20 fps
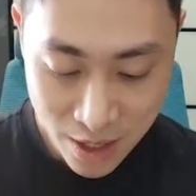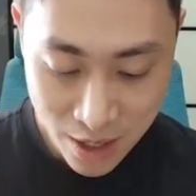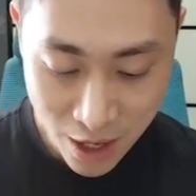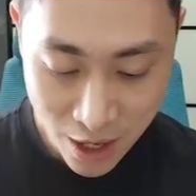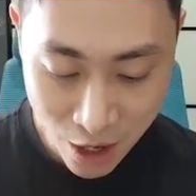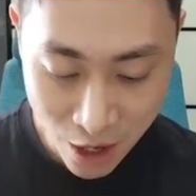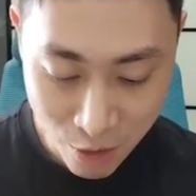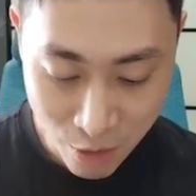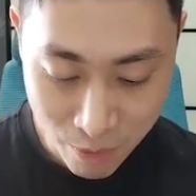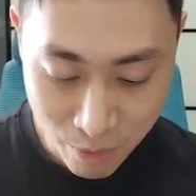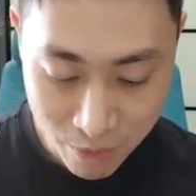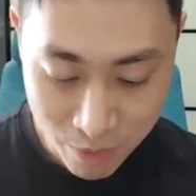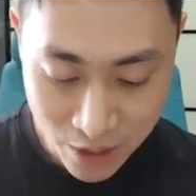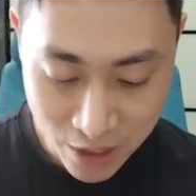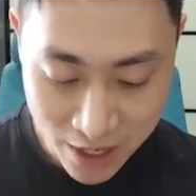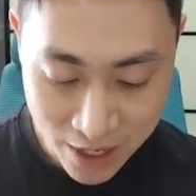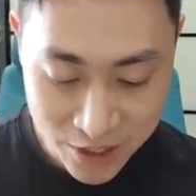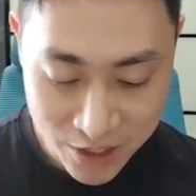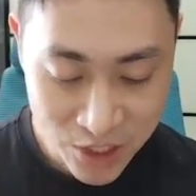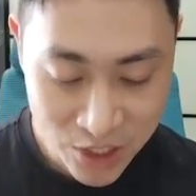how
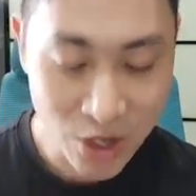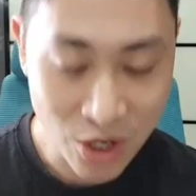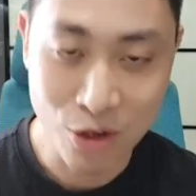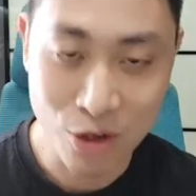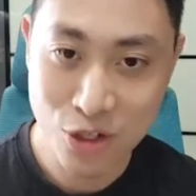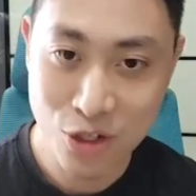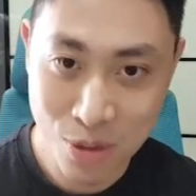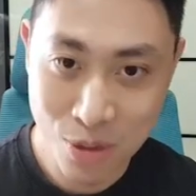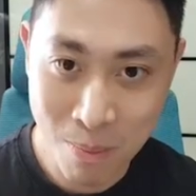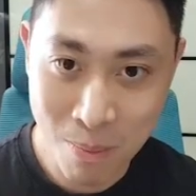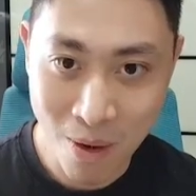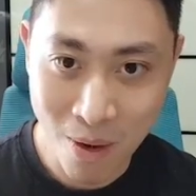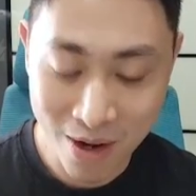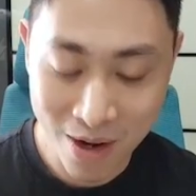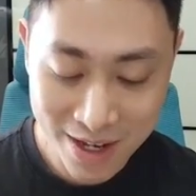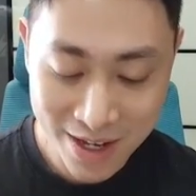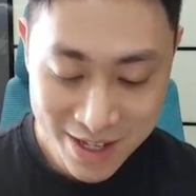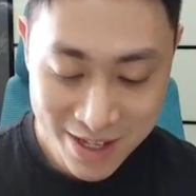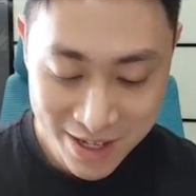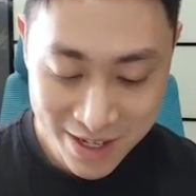large or
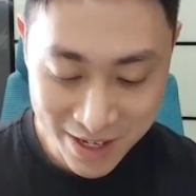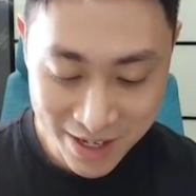small